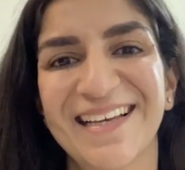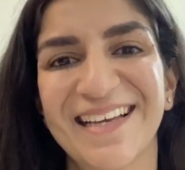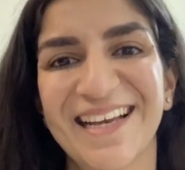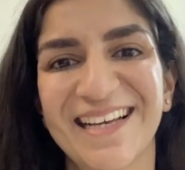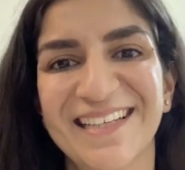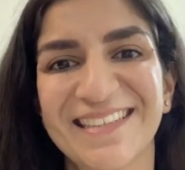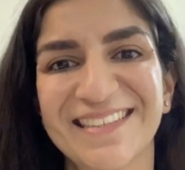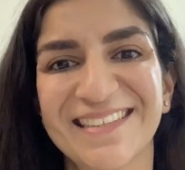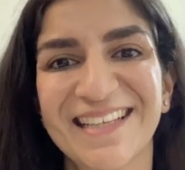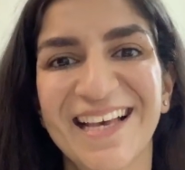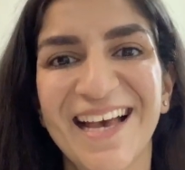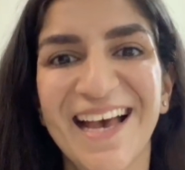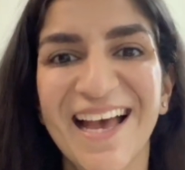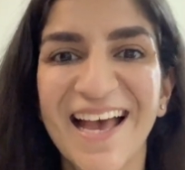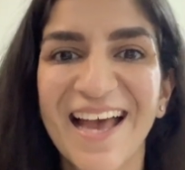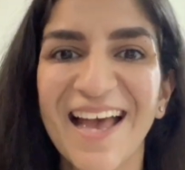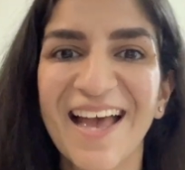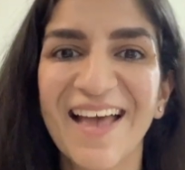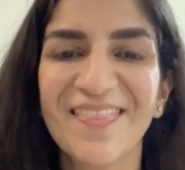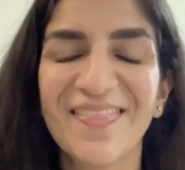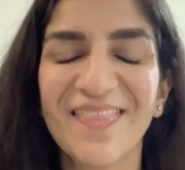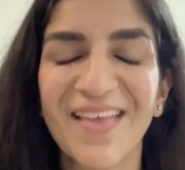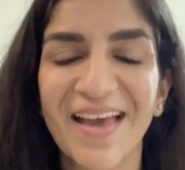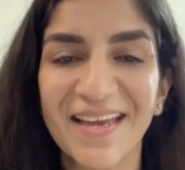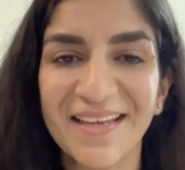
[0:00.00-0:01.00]
Yes.
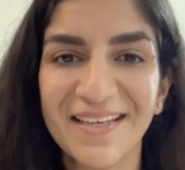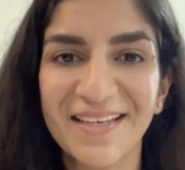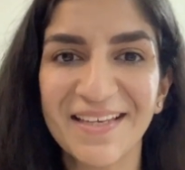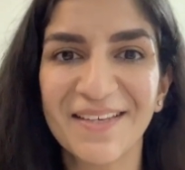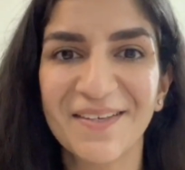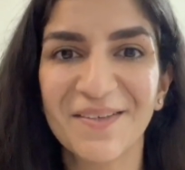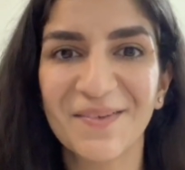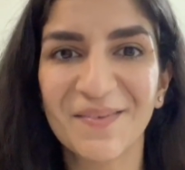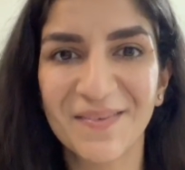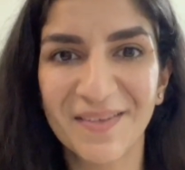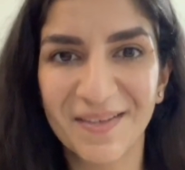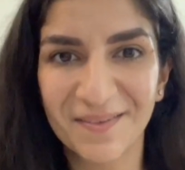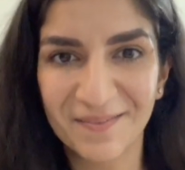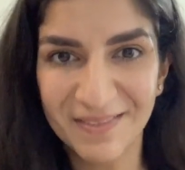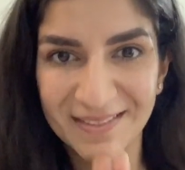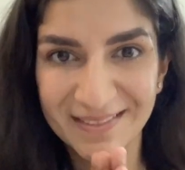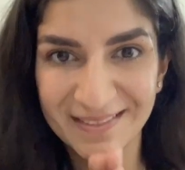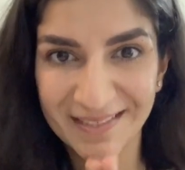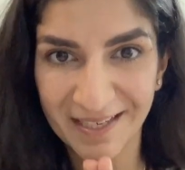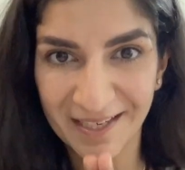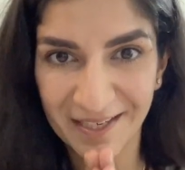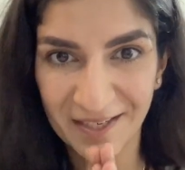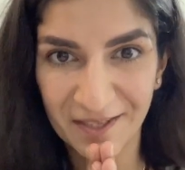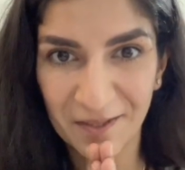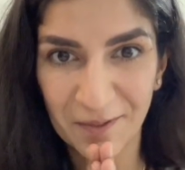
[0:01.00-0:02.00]
Thank you.
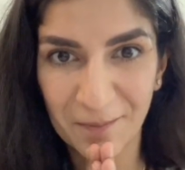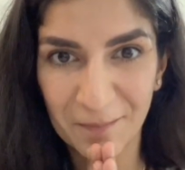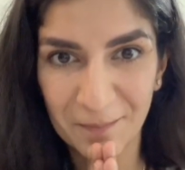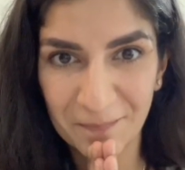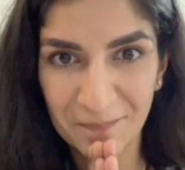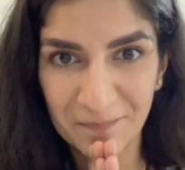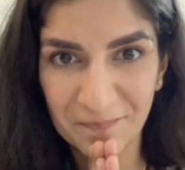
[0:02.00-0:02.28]
Namaskaram.